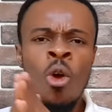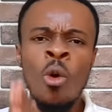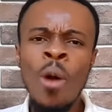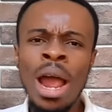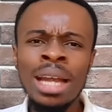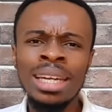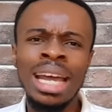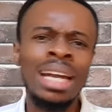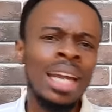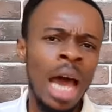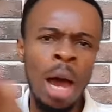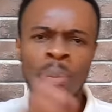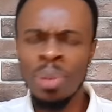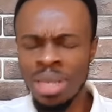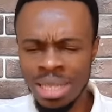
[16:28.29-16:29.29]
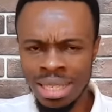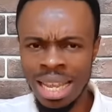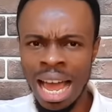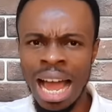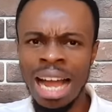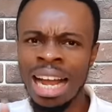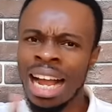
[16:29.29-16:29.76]
When that happens,
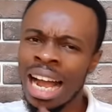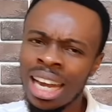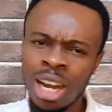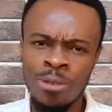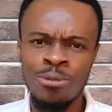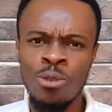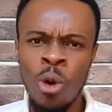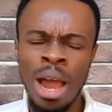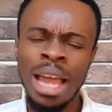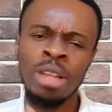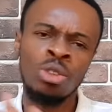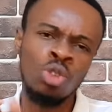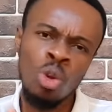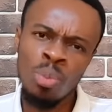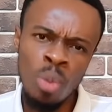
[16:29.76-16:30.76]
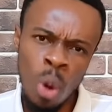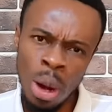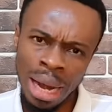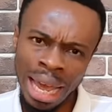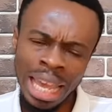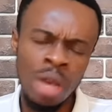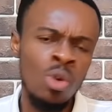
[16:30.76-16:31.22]
Ghana for ento
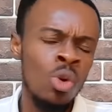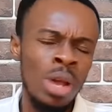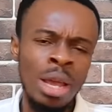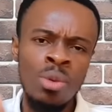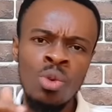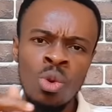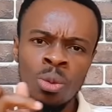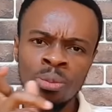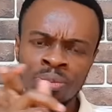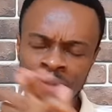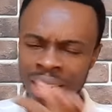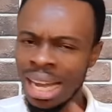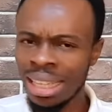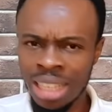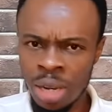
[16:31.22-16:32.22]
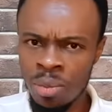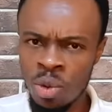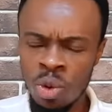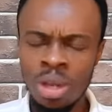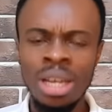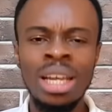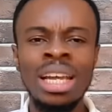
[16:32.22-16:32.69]
bola ego
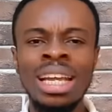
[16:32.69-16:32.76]
gatemu.